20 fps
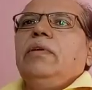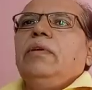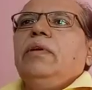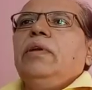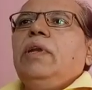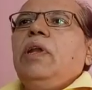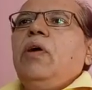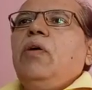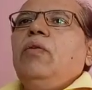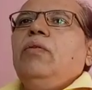
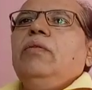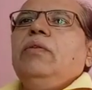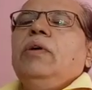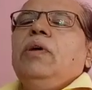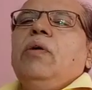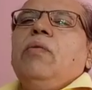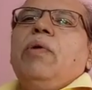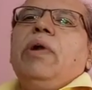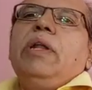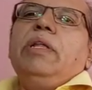Now
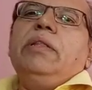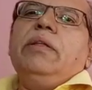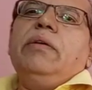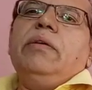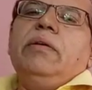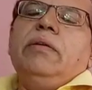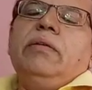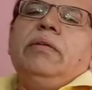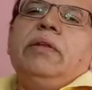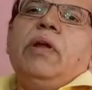
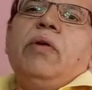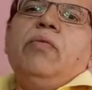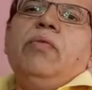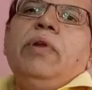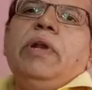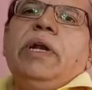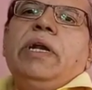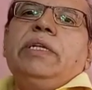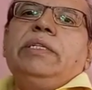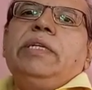we'll
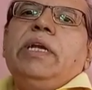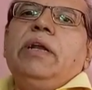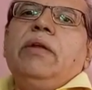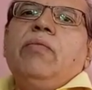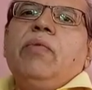understand